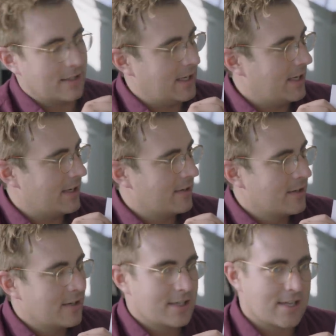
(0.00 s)
lead.
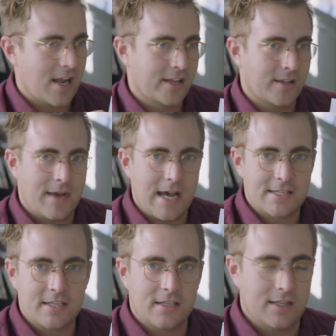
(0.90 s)
It's kind of like the
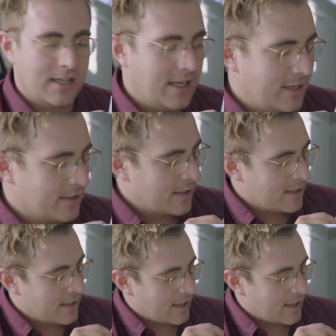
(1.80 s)
masculine lead.